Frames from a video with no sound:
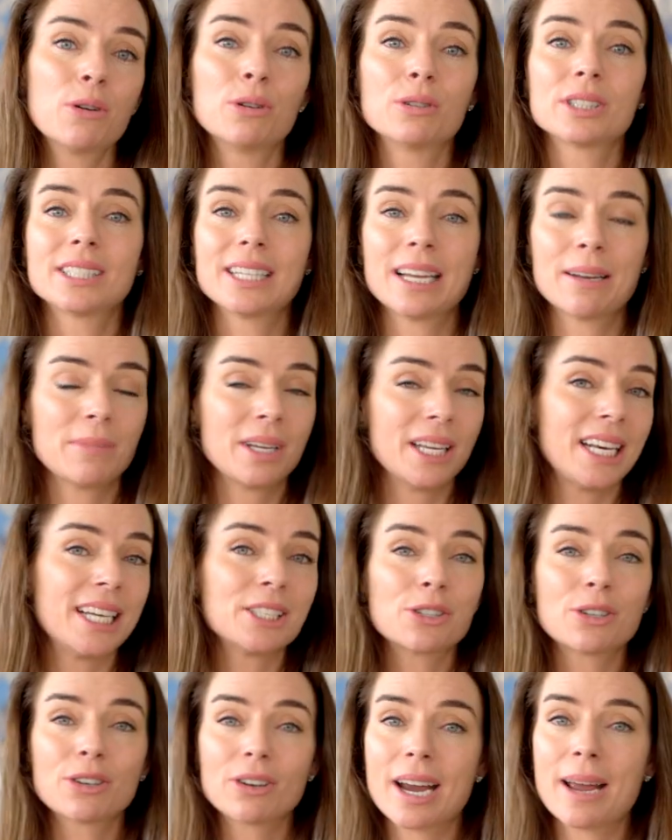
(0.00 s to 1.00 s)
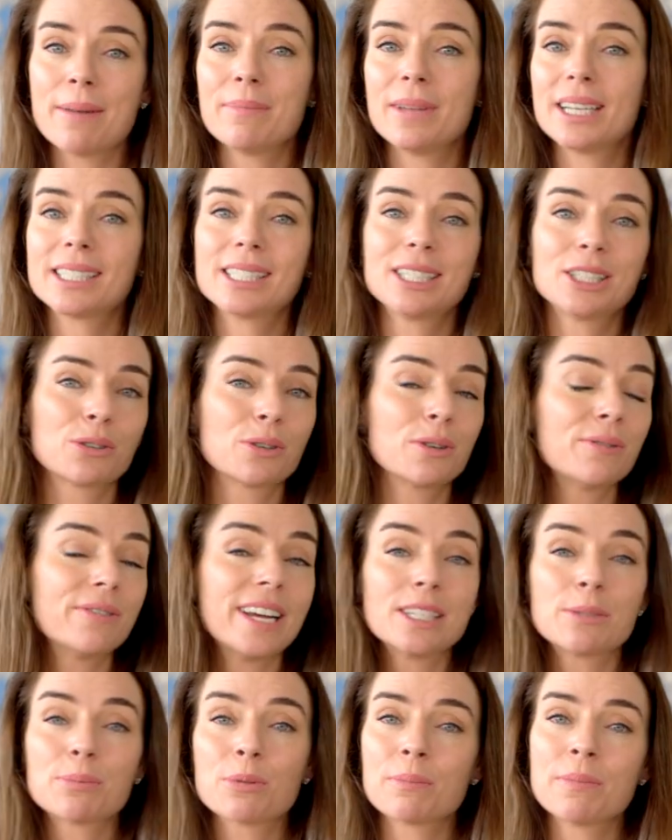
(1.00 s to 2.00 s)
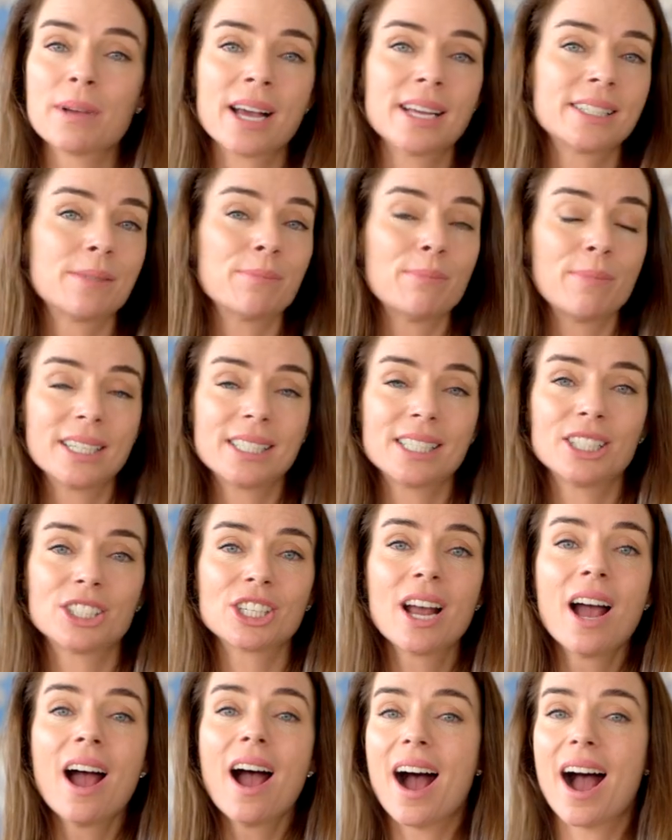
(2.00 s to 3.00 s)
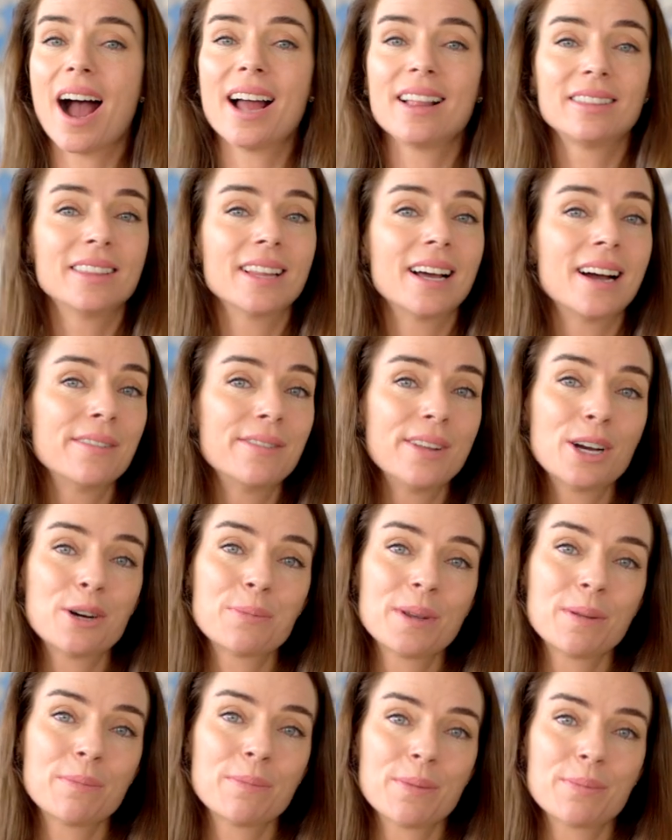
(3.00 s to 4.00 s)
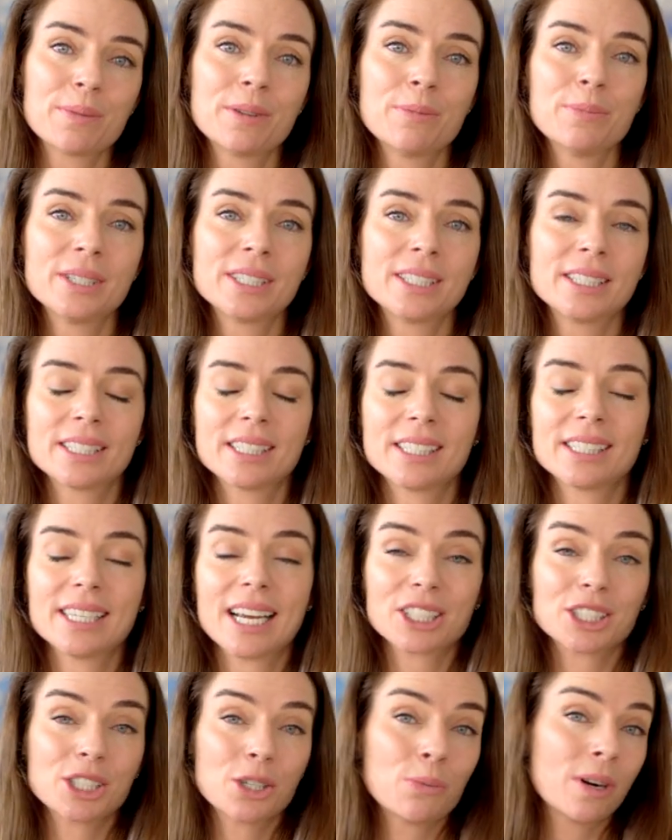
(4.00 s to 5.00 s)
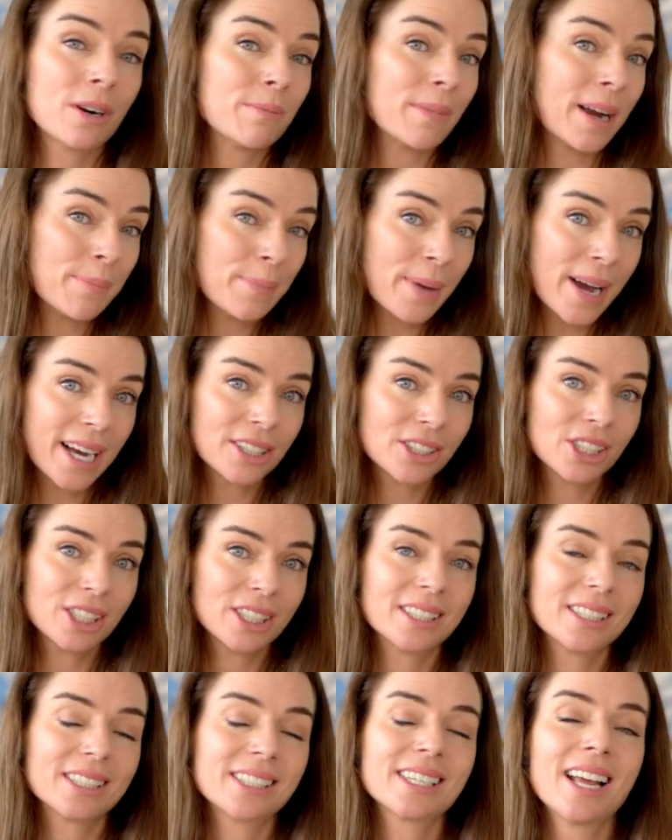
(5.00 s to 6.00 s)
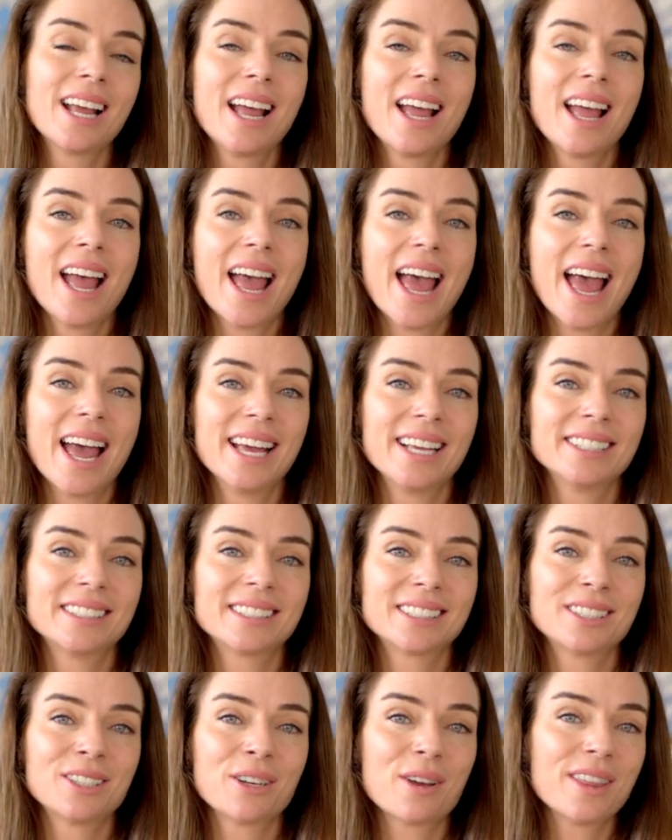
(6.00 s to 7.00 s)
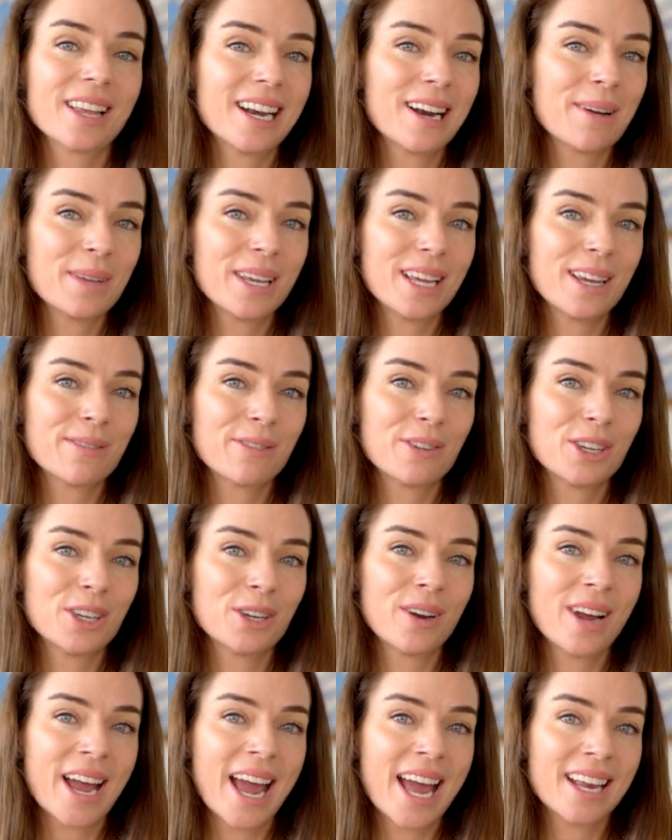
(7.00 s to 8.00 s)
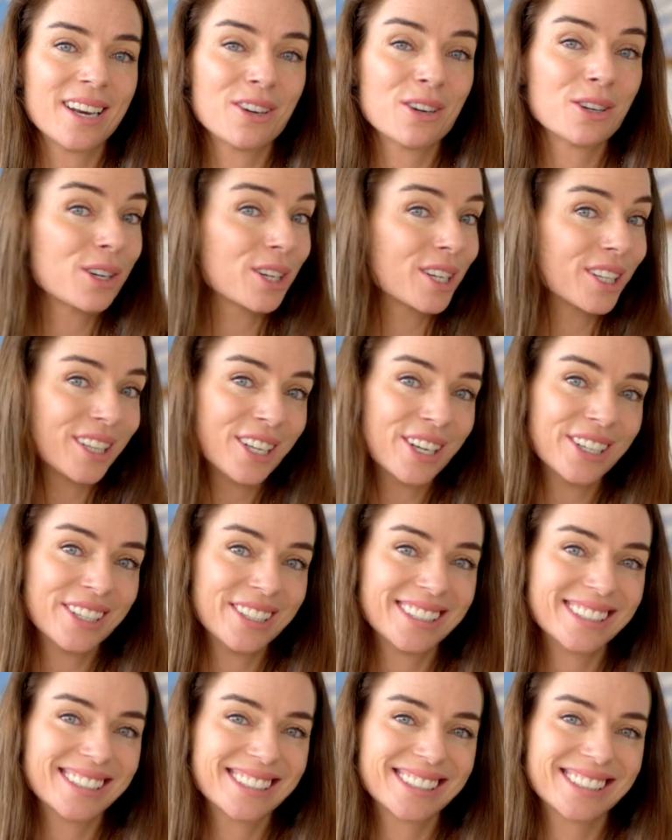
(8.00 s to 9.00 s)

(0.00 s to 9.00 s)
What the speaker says: or send me an Instagram message or a Facebook message. I love helping people in business. It's actually one of my passions, and know that I'm here for you and you're not alone.